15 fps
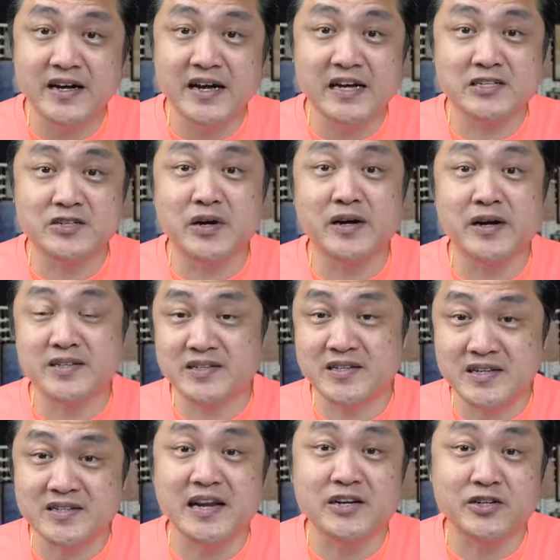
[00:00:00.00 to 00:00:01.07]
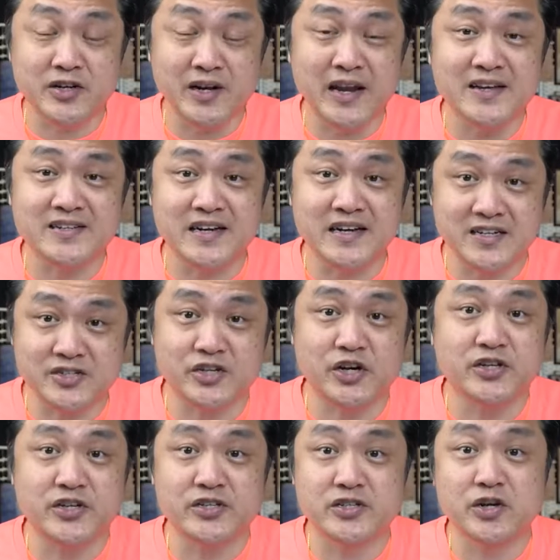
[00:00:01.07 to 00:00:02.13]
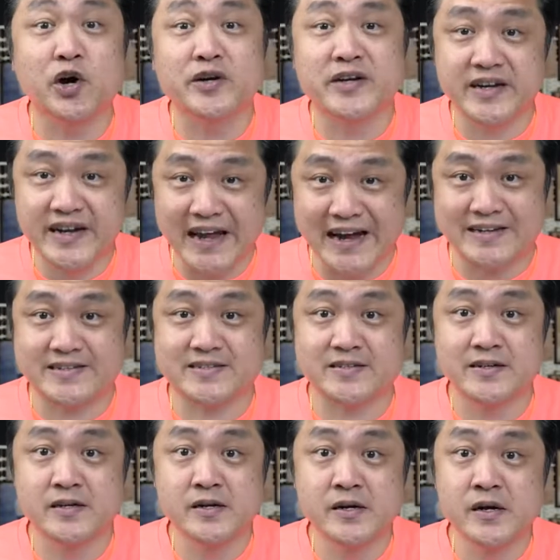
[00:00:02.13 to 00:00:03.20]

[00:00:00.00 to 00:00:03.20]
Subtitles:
as well as decentralized exchanges called the DEX.